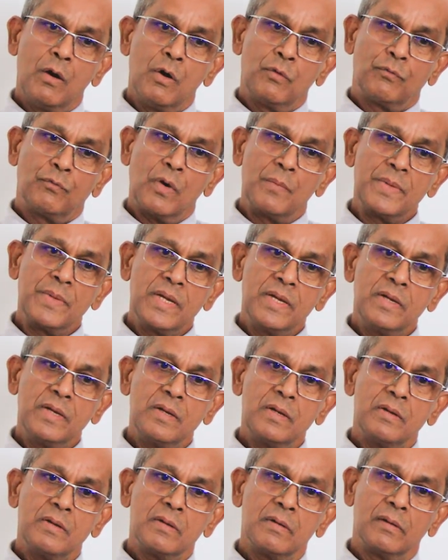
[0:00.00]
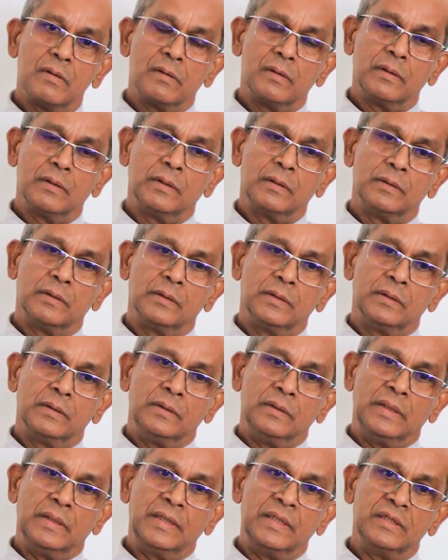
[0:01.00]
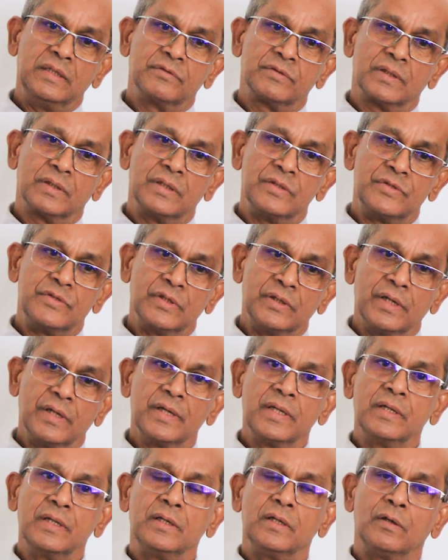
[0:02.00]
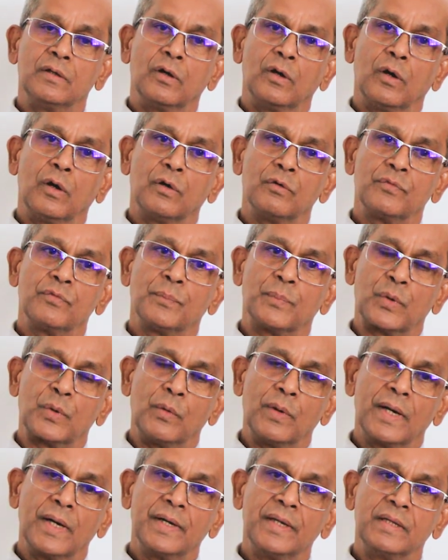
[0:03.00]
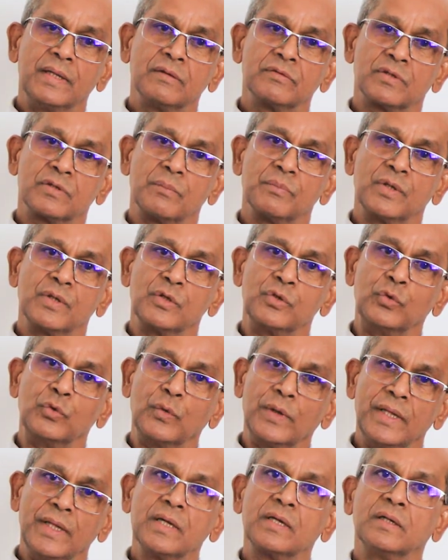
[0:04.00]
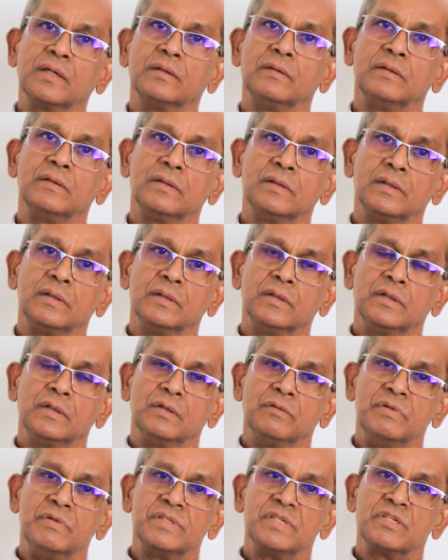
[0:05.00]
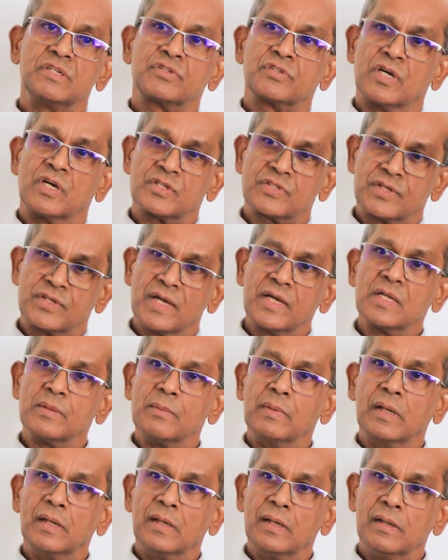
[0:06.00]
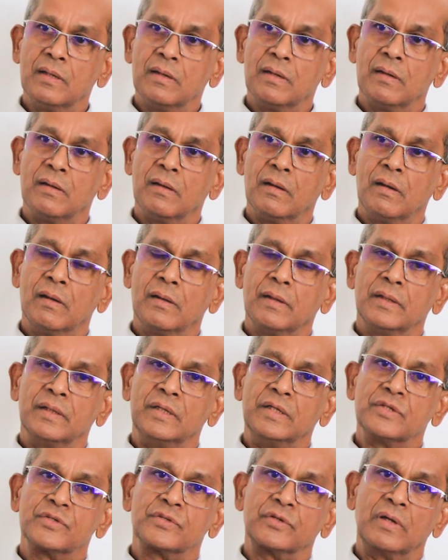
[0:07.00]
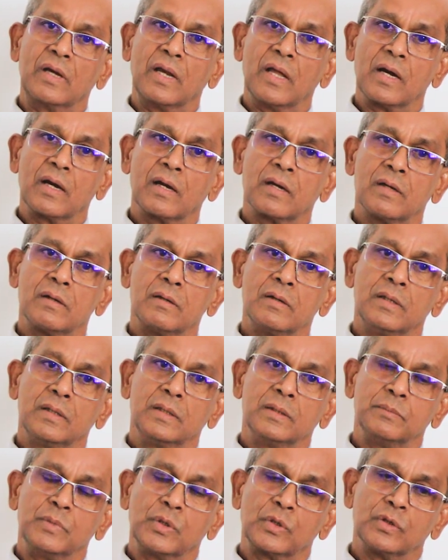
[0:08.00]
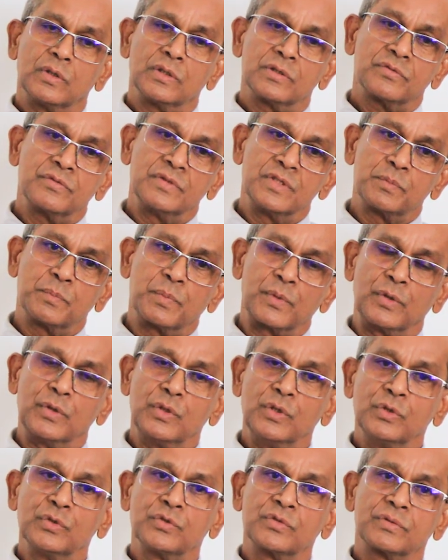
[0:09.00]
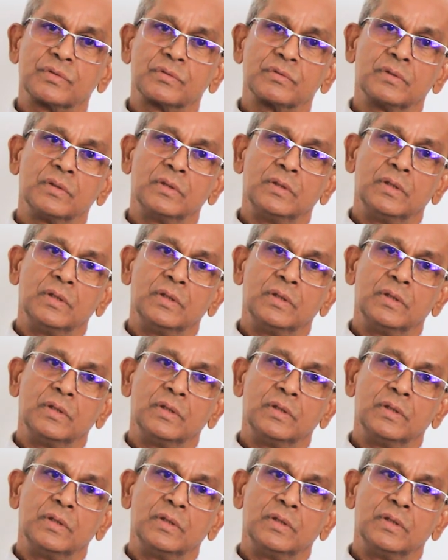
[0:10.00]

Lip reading: For me, it is a journey of providing something unique which is sustainable in Sri Lanka, because this produce